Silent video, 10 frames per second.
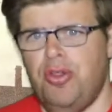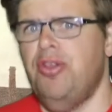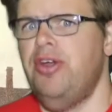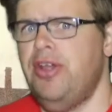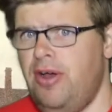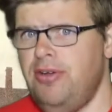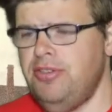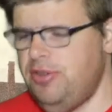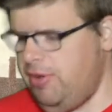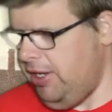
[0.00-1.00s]
The
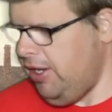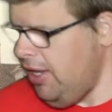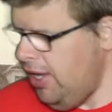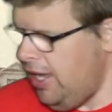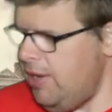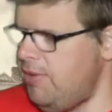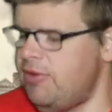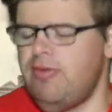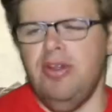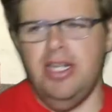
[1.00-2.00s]
Conjuring. It
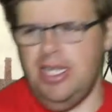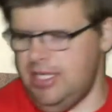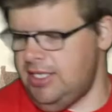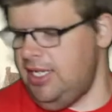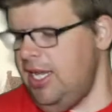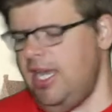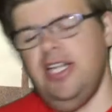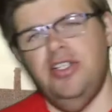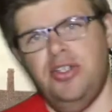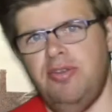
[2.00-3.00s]
was released
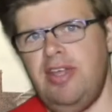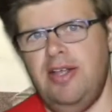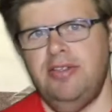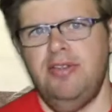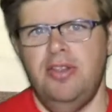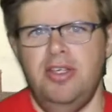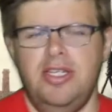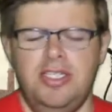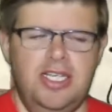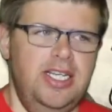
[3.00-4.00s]
in
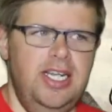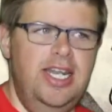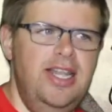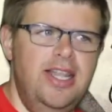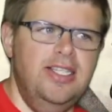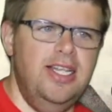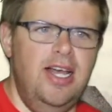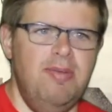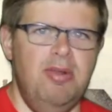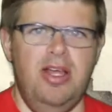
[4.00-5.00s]
2013 and in the
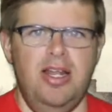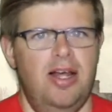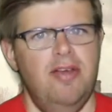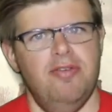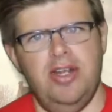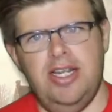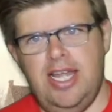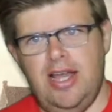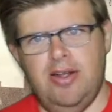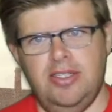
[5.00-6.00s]
timeline I've got it
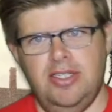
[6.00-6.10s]
down as